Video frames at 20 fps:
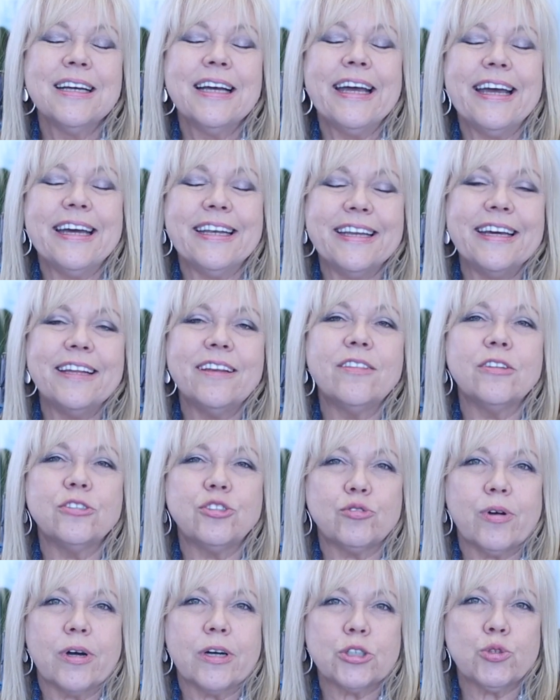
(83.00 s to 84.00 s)
needed the
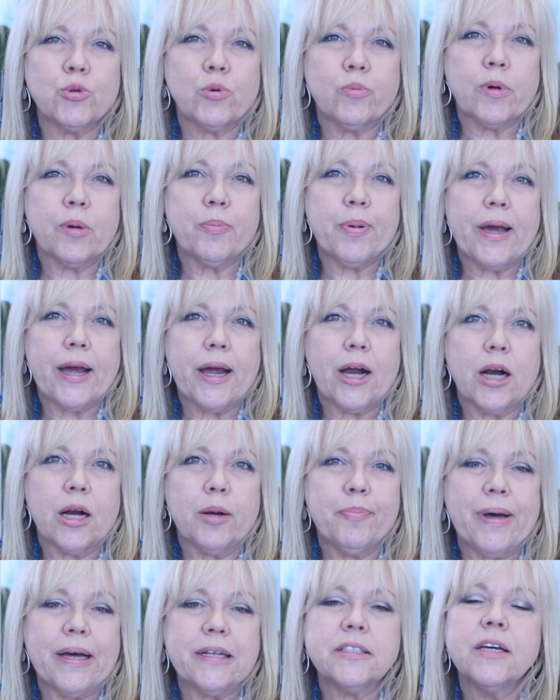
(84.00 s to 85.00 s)
structural repair.
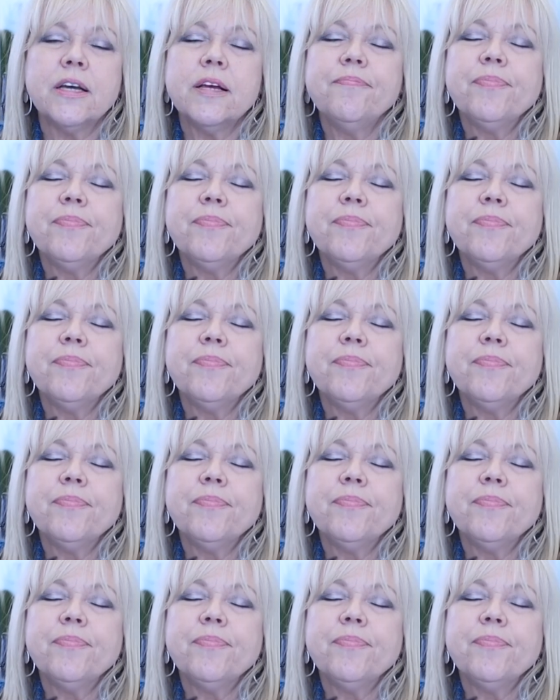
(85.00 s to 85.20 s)
But